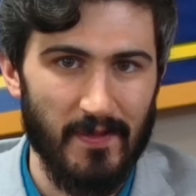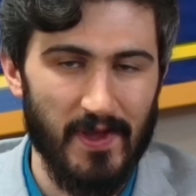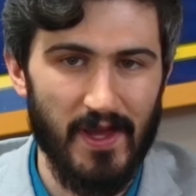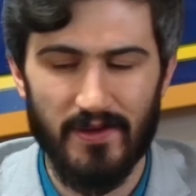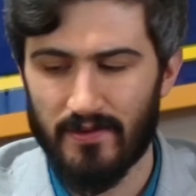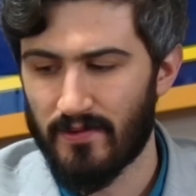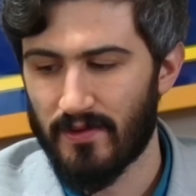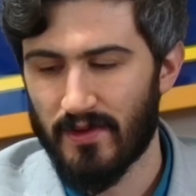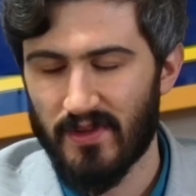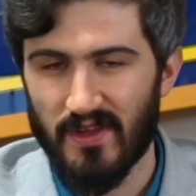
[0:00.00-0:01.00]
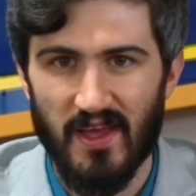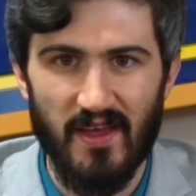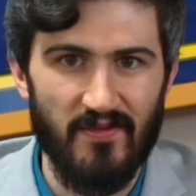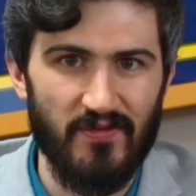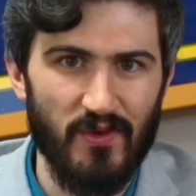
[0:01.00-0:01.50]
And
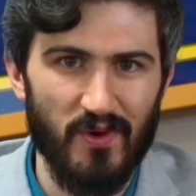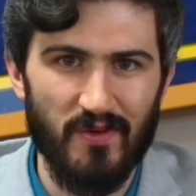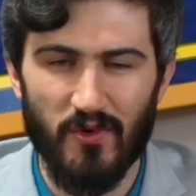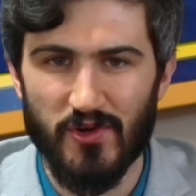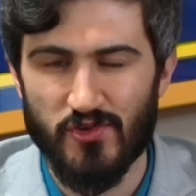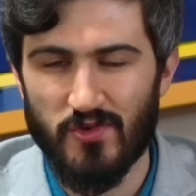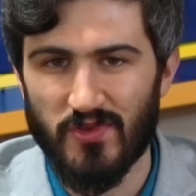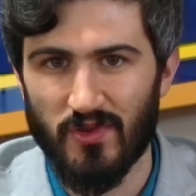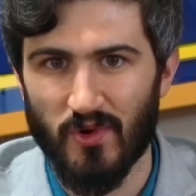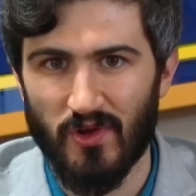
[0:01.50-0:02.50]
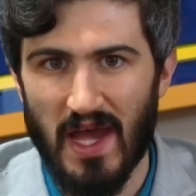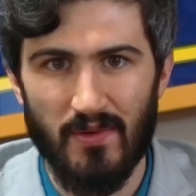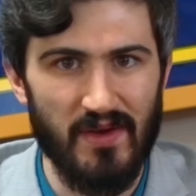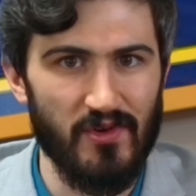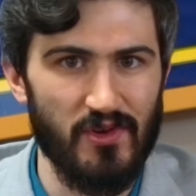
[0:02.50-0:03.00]
if there weren't more truth in the world, I
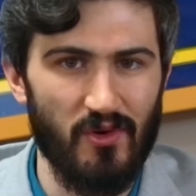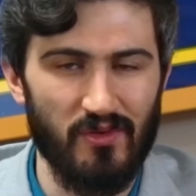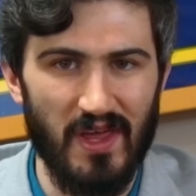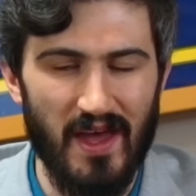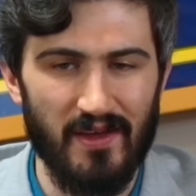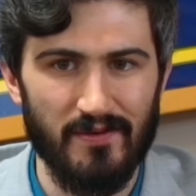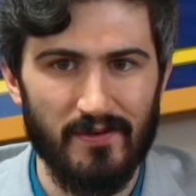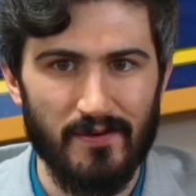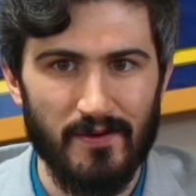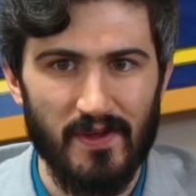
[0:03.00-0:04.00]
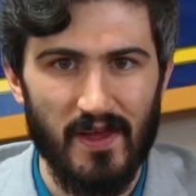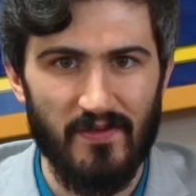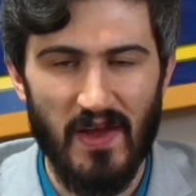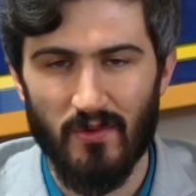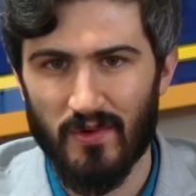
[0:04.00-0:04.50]
would never know that. If
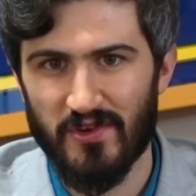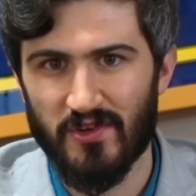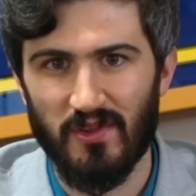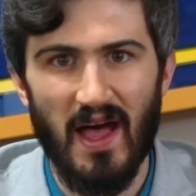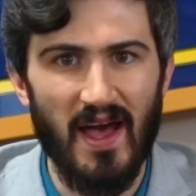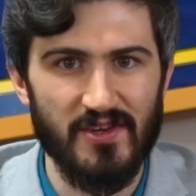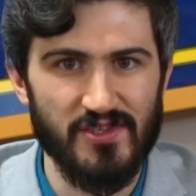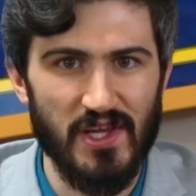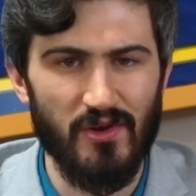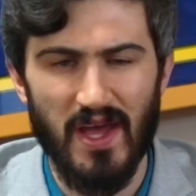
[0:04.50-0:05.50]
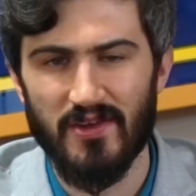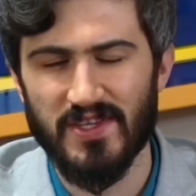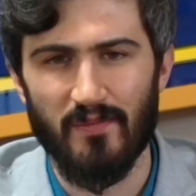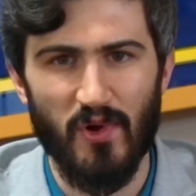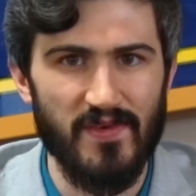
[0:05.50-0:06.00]
everyone were to lie and just say, oh yeah, you
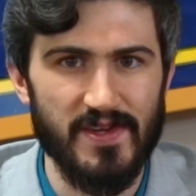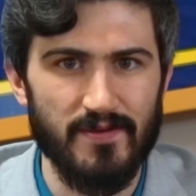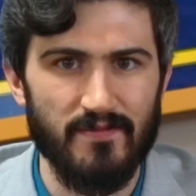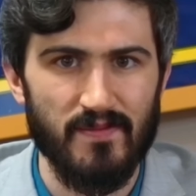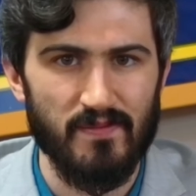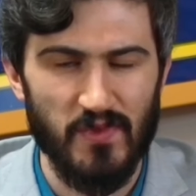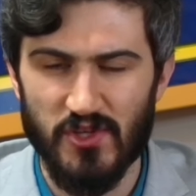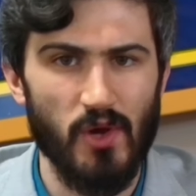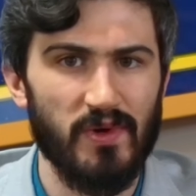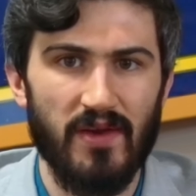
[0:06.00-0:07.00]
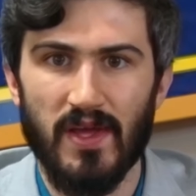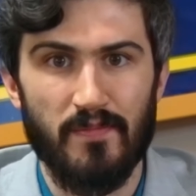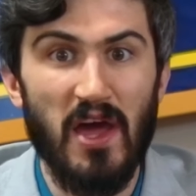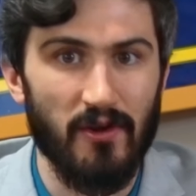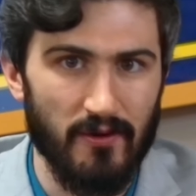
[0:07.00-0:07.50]
sound perfect, the show would never get
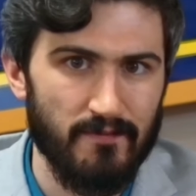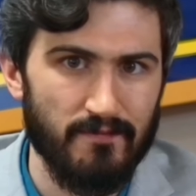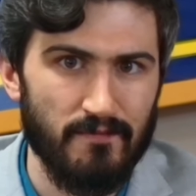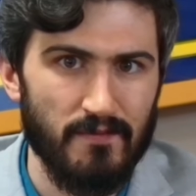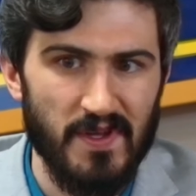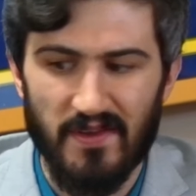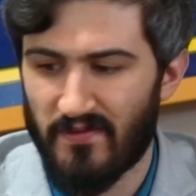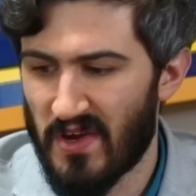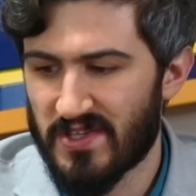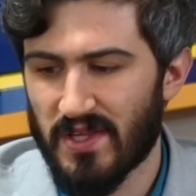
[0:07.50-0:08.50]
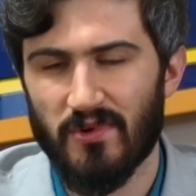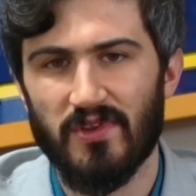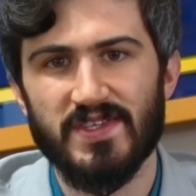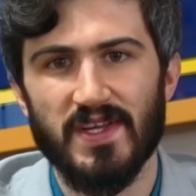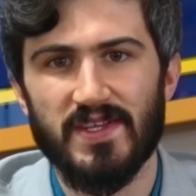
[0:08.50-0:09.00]
better. Very similar in
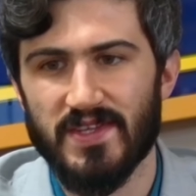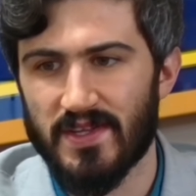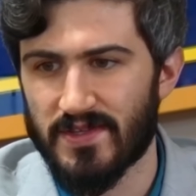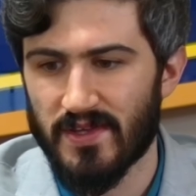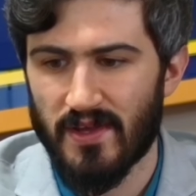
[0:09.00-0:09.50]
this instance,